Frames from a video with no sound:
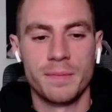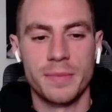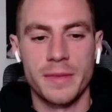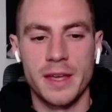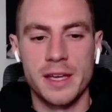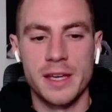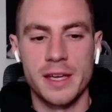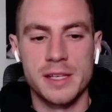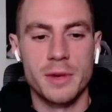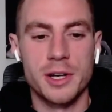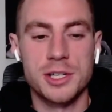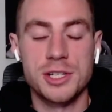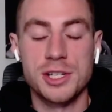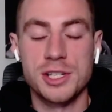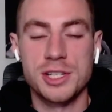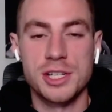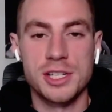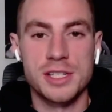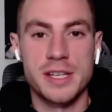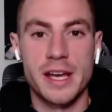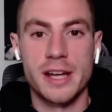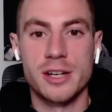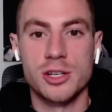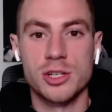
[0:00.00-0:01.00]
as much as
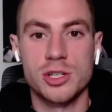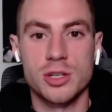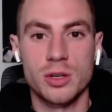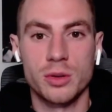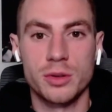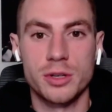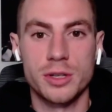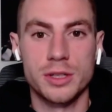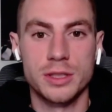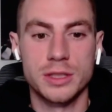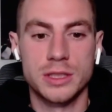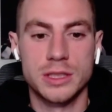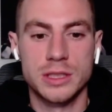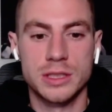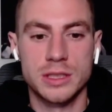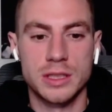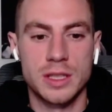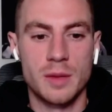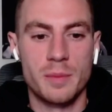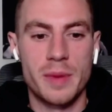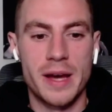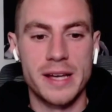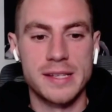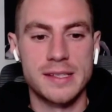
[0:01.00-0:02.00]
she's head and shoulders
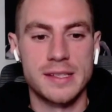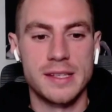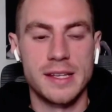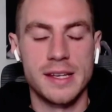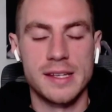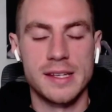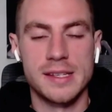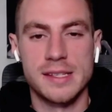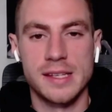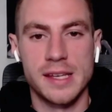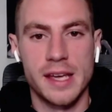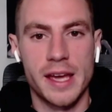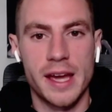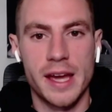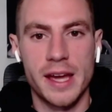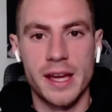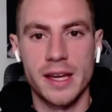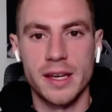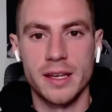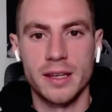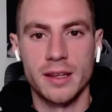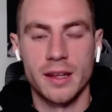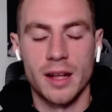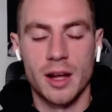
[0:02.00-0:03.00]
the best in the
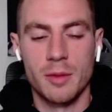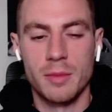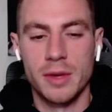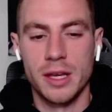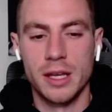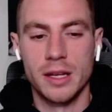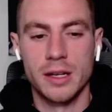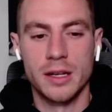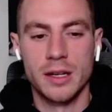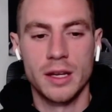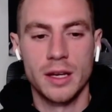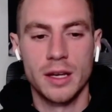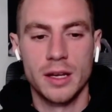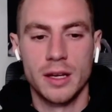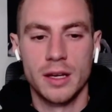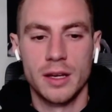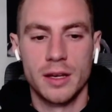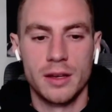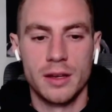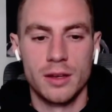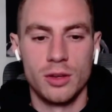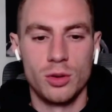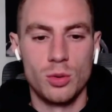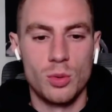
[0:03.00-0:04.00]
NCAA, I mean,
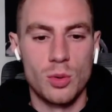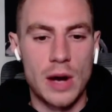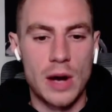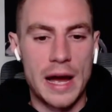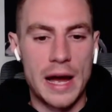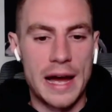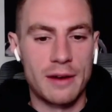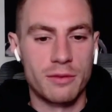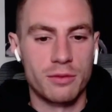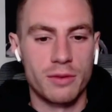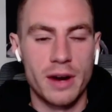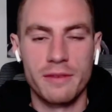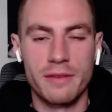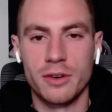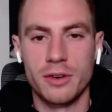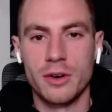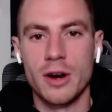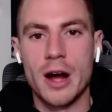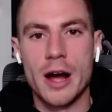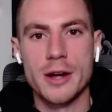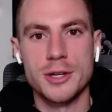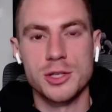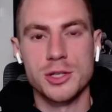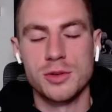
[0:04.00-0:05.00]
you have Raven
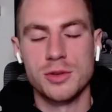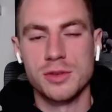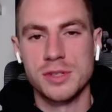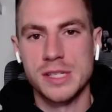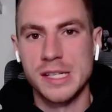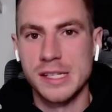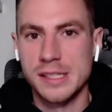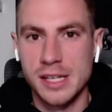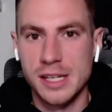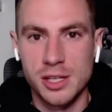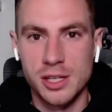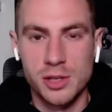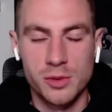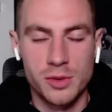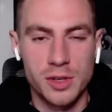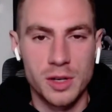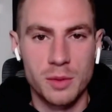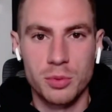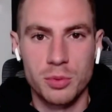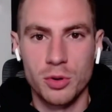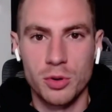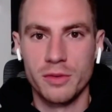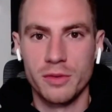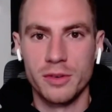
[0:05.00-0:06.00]
Rogers who's continually
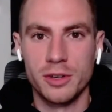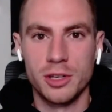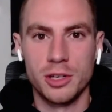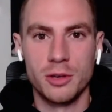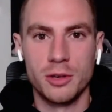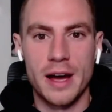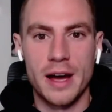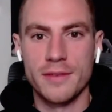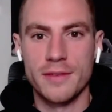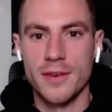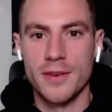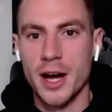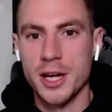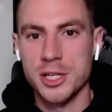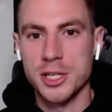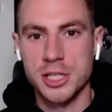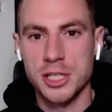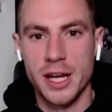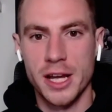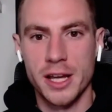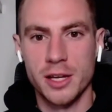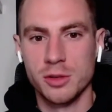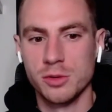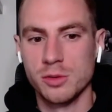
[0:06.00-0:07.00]
improving. You have
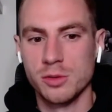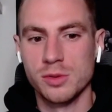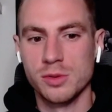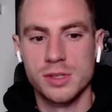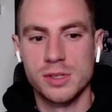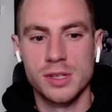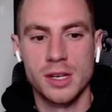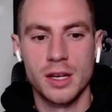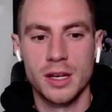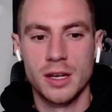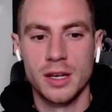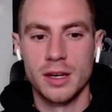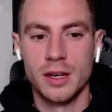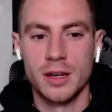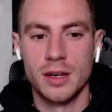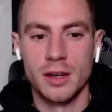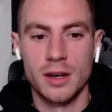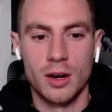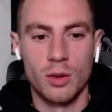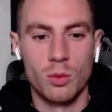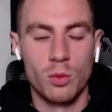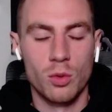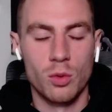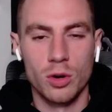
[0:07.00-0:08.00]
Ajay who's
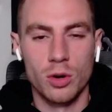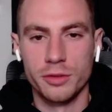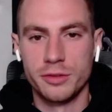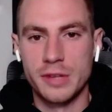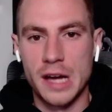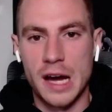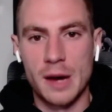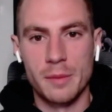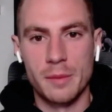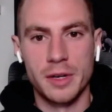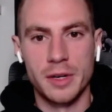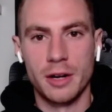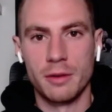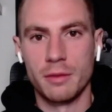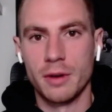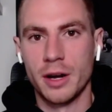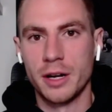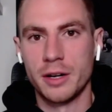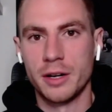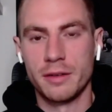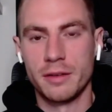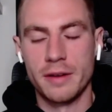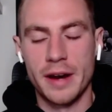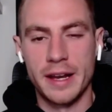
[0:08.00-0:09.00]
a world dominant
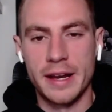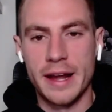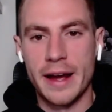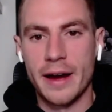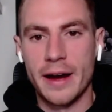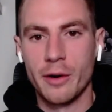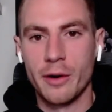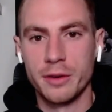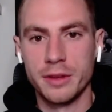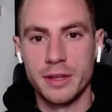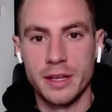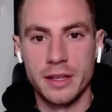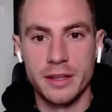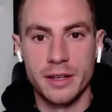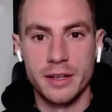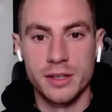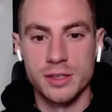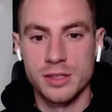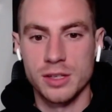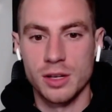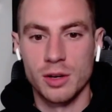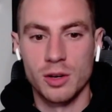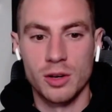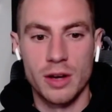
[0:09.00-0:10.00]
runner right now, and then
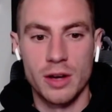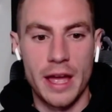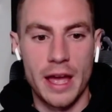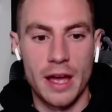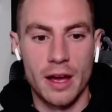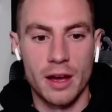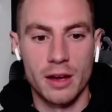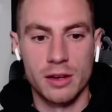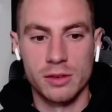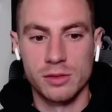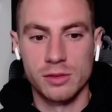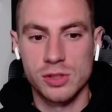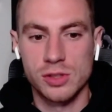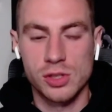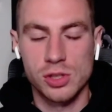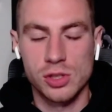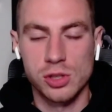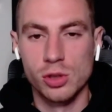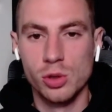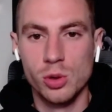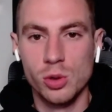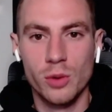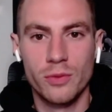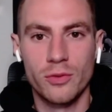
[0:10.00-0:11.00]
there's a
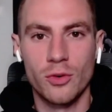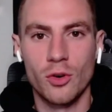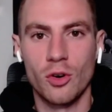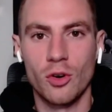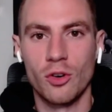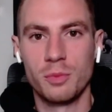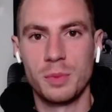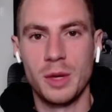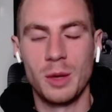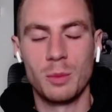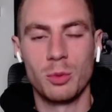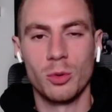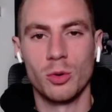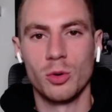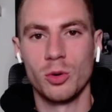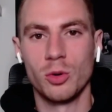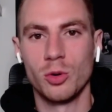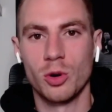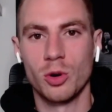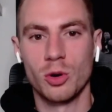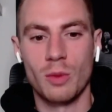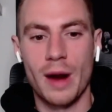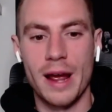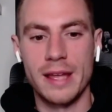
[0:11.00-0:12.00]
slew full of people
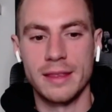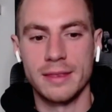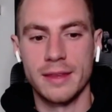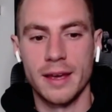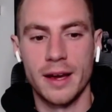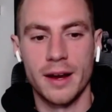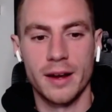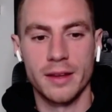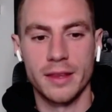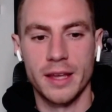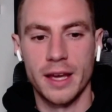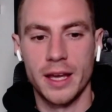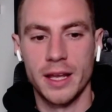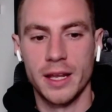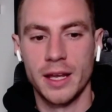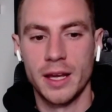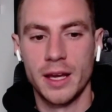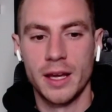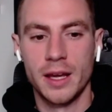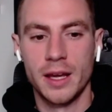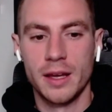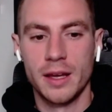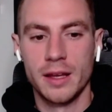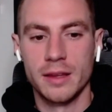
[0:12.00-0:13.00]
who are right there that
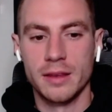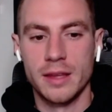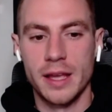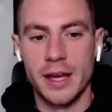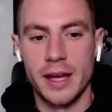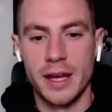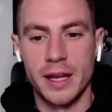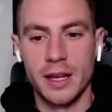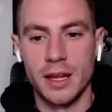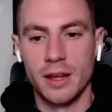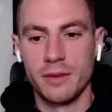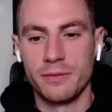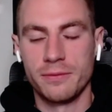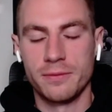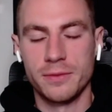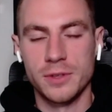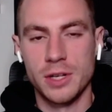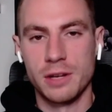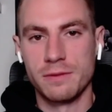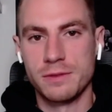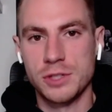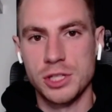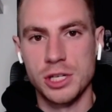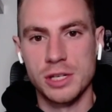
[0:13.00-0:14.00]

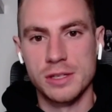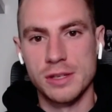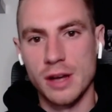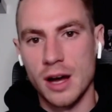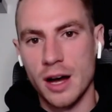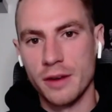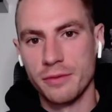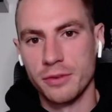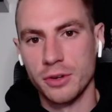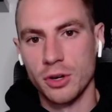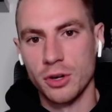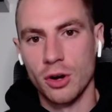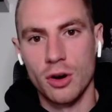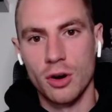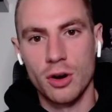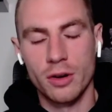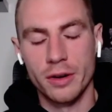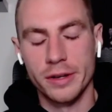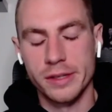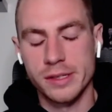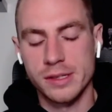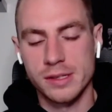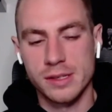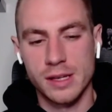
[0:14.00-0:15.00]
if she's off at
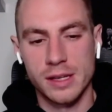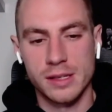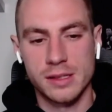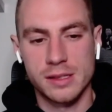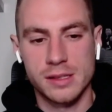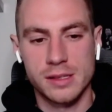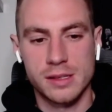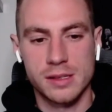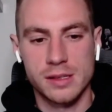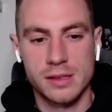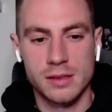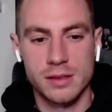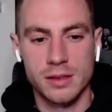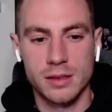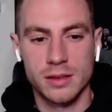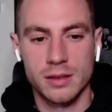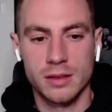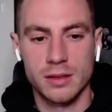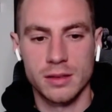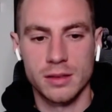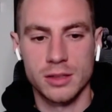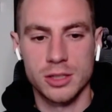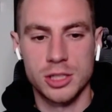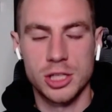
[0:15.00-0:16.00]
all, it's
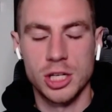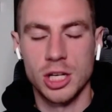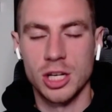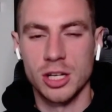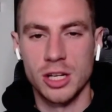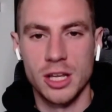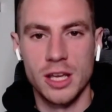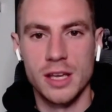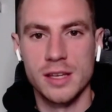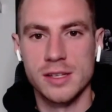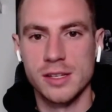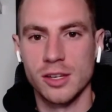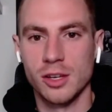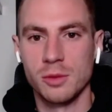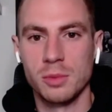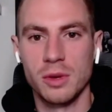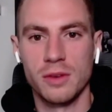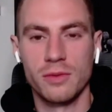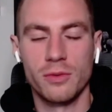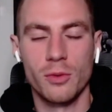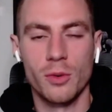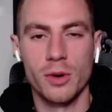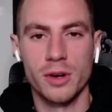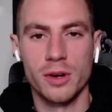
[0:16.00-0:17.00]
she could easily be
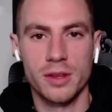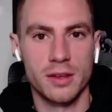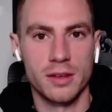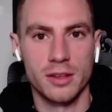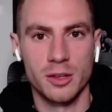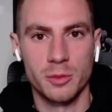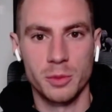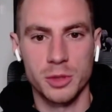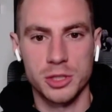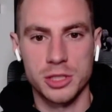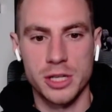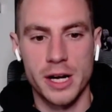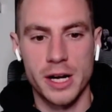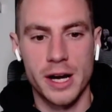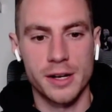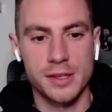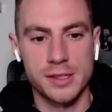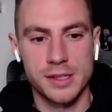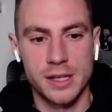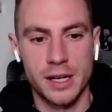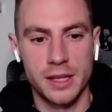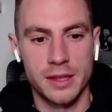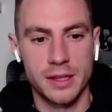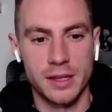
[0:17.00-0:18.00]
fourth at the Olympic
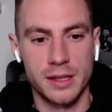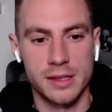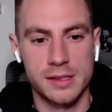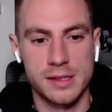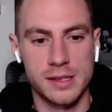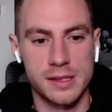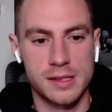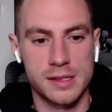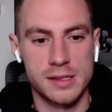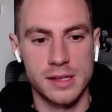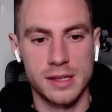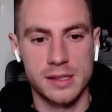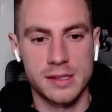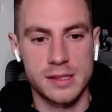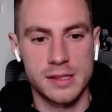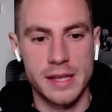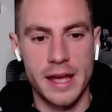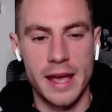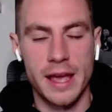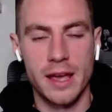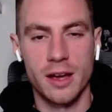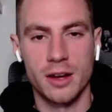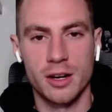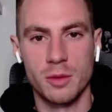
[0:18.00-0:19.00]
trials. And I think it's
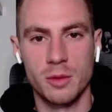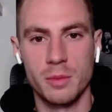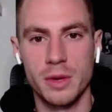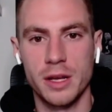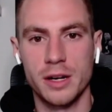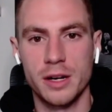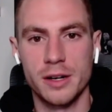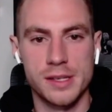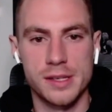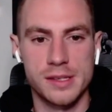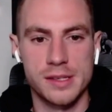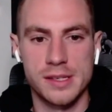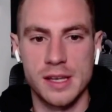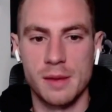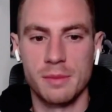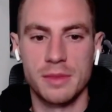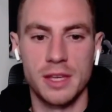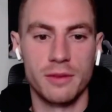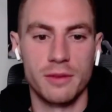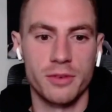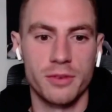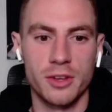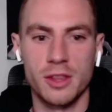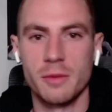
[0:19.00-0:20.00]
that 800 meters, the same
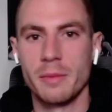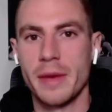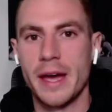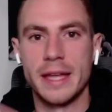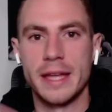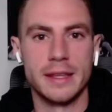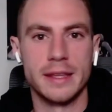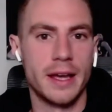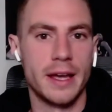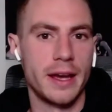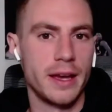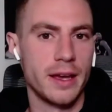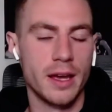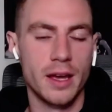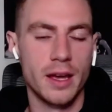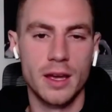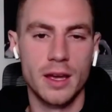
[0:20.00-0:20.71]
thing for the men. Like